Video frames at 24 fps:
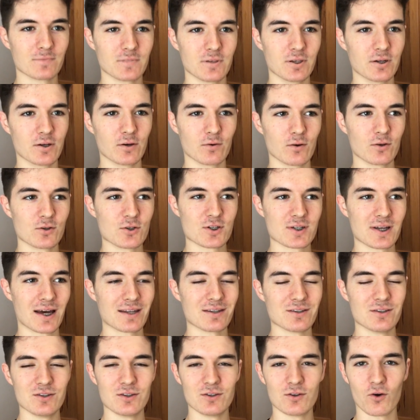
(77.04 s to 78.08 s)
you know, I just
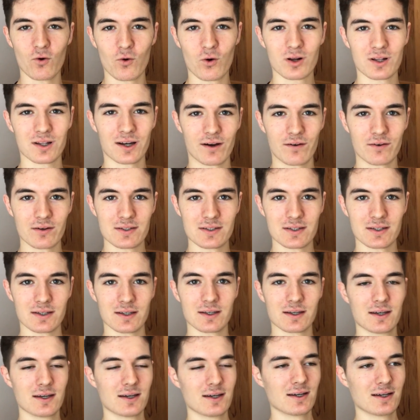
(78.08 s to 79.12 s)
had no
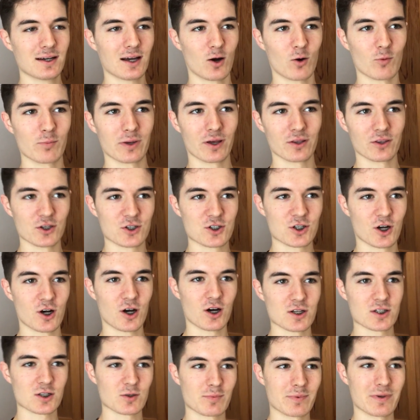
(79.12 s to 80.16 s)
clarity. I would be on the
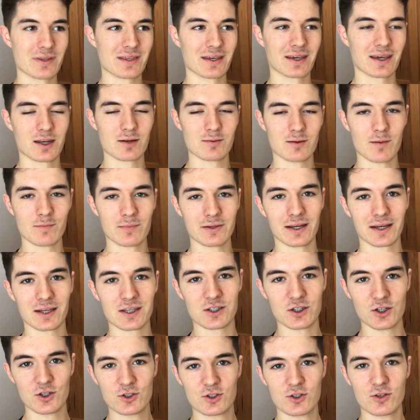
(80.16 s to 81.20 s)
charts, I'd be thinking about my
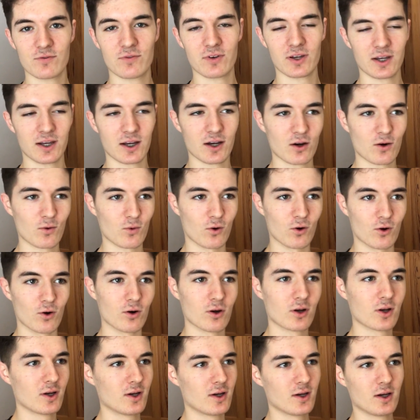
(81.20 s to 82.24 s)
next YouTube video
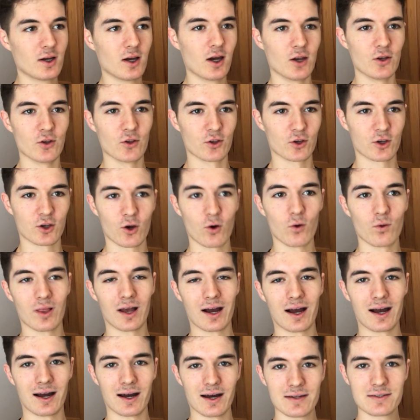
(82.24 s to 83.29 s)
or another goal
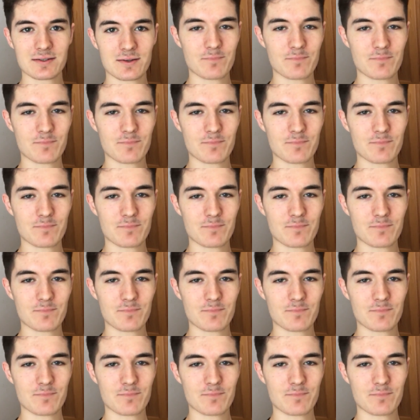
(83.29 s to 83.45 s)
that I